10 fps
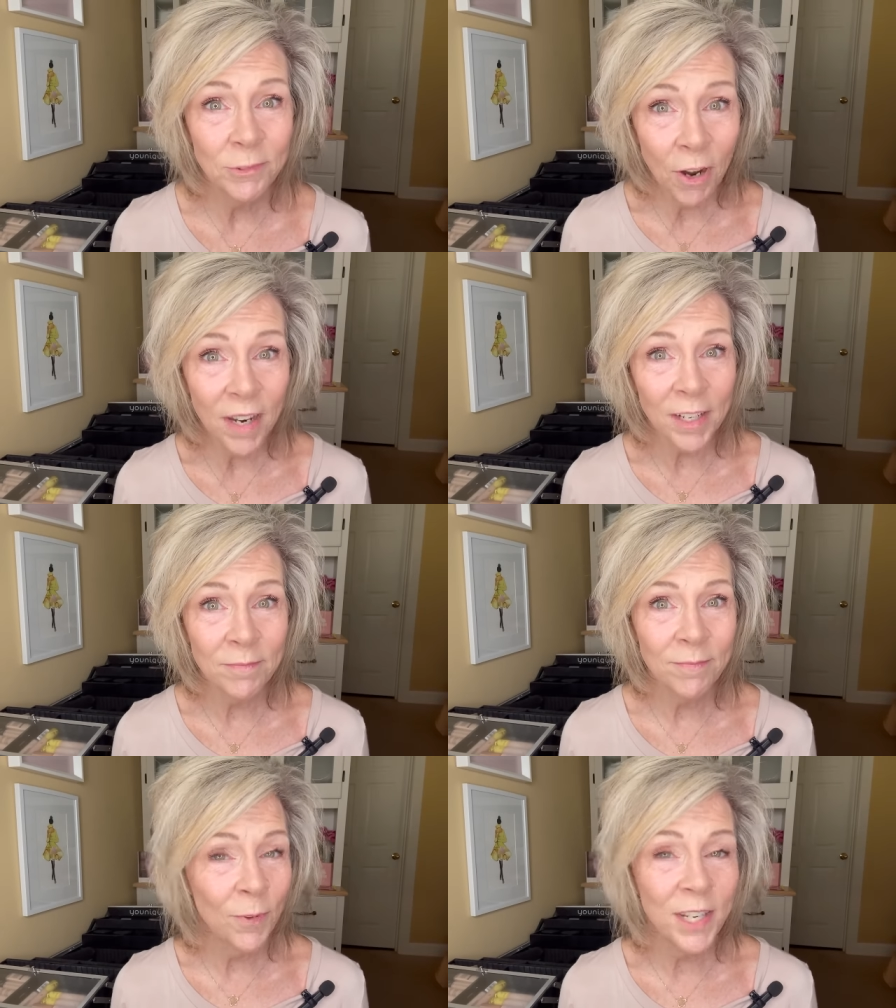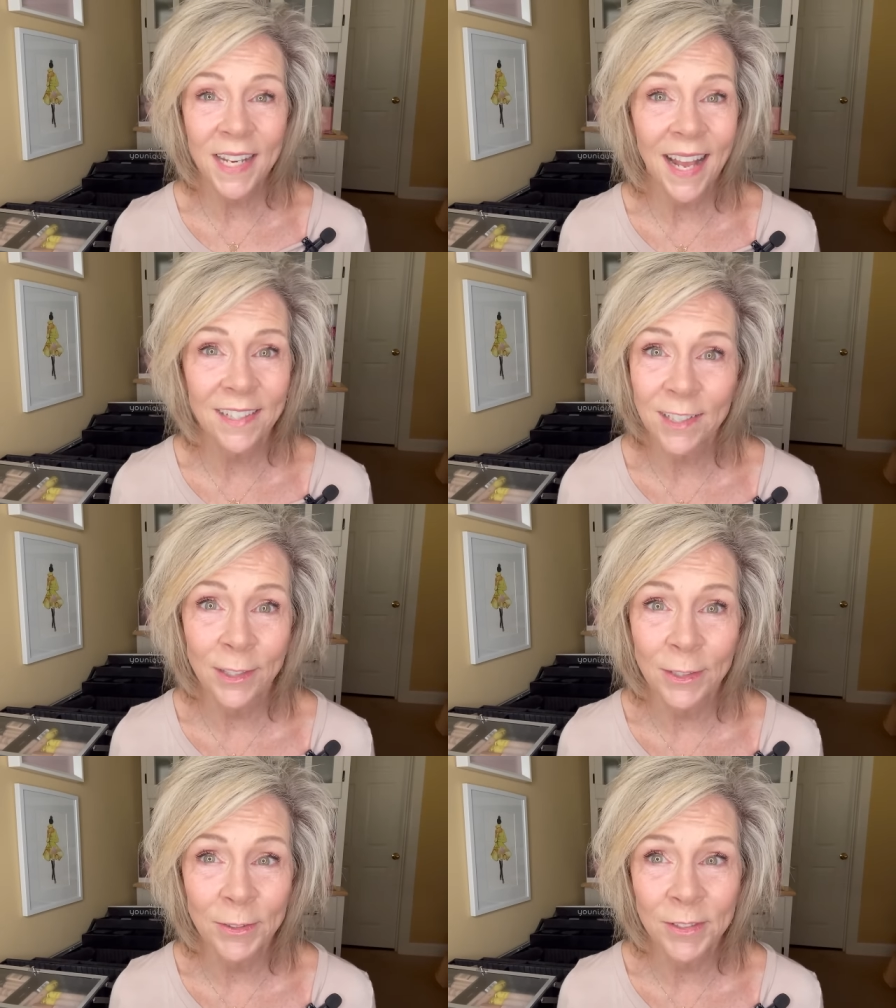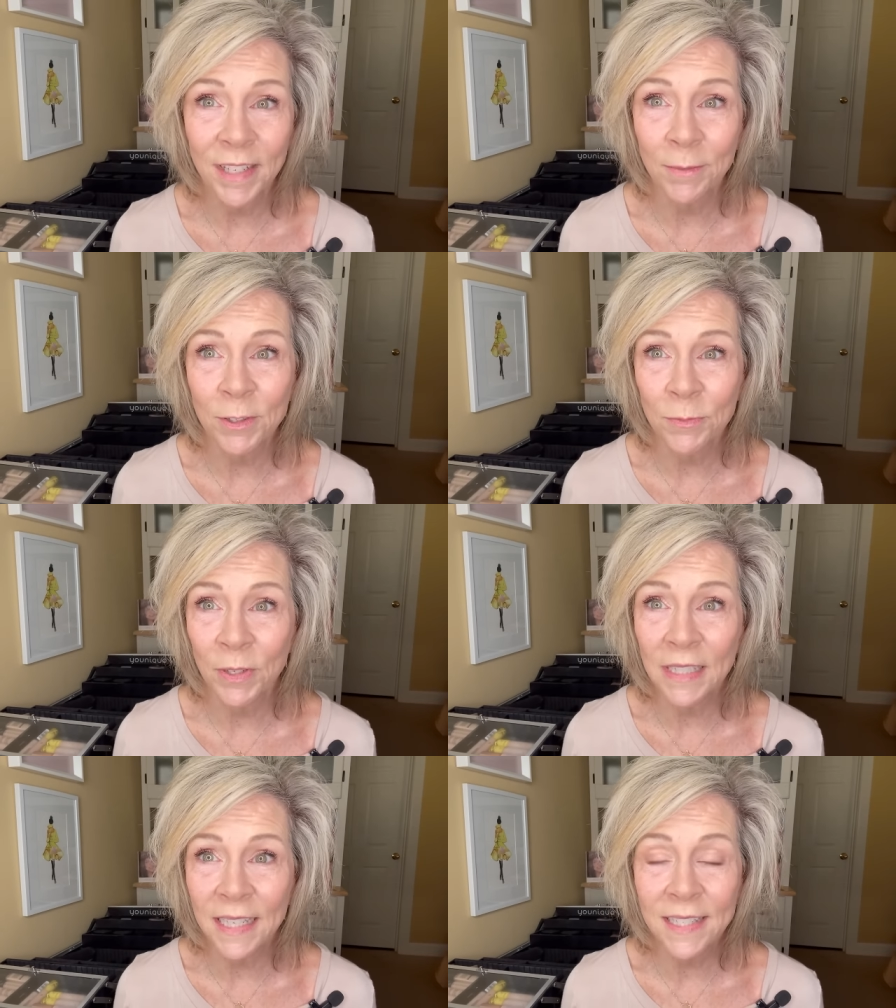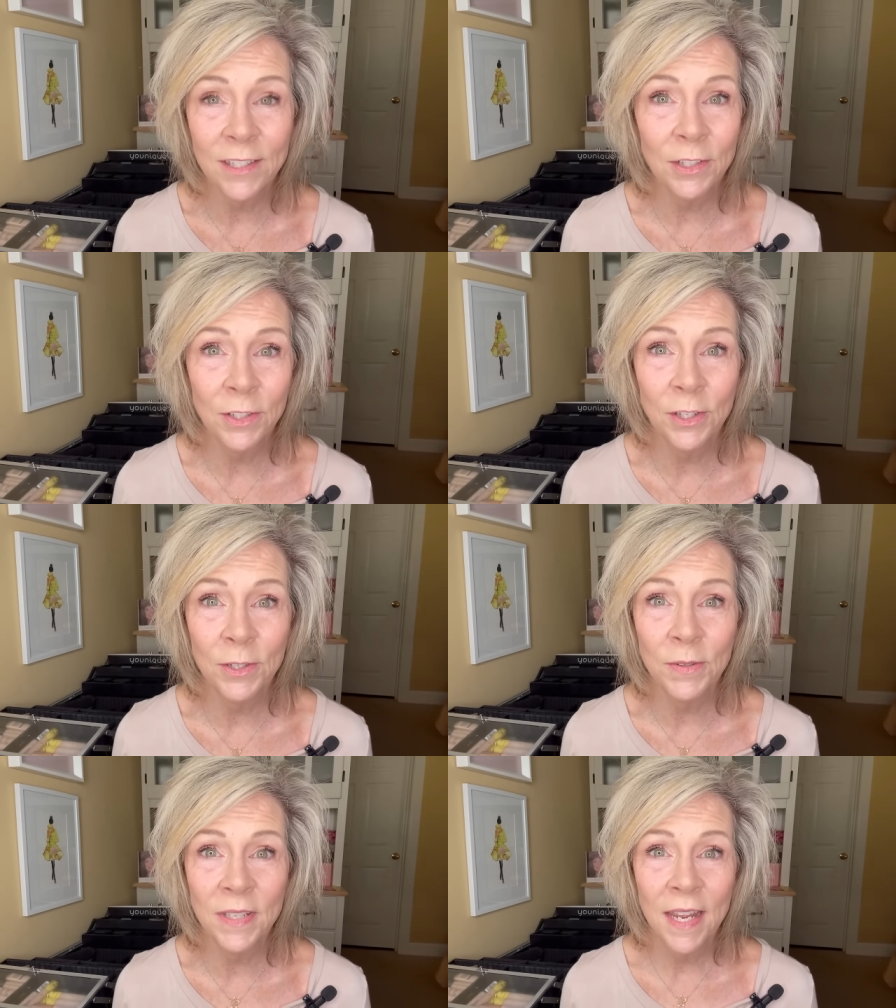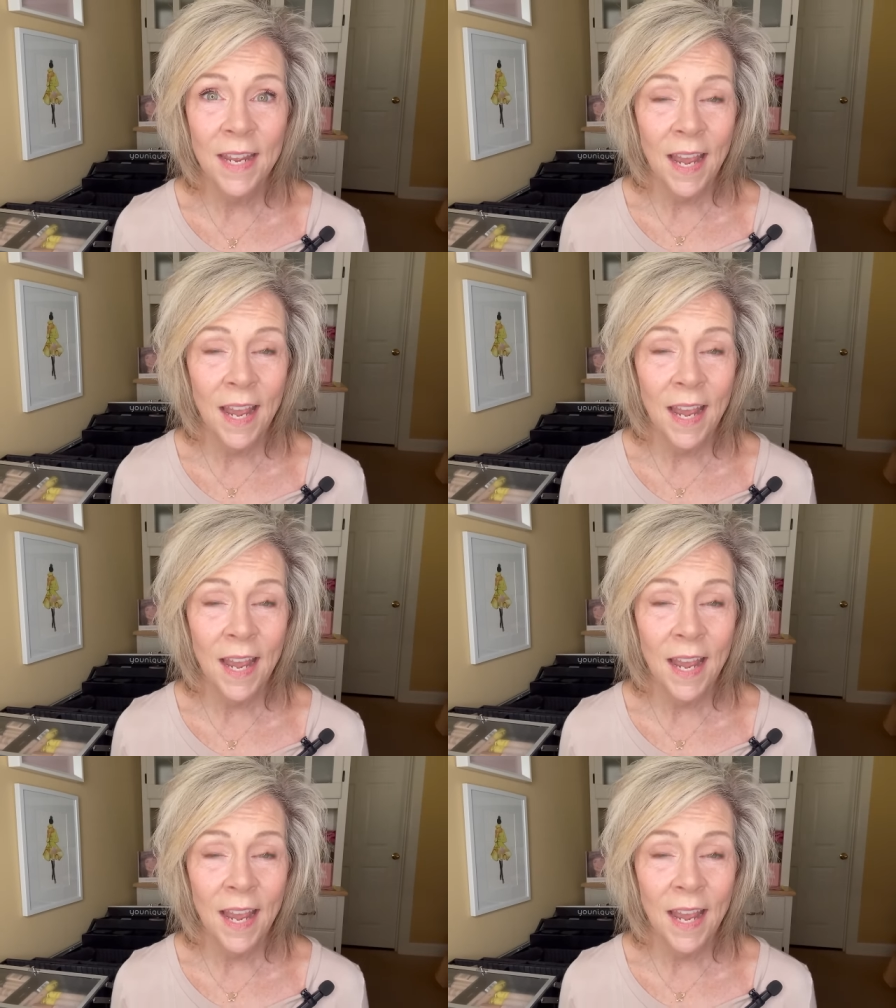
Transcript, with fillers: Try it. What do you got to lose? It was real easy to use.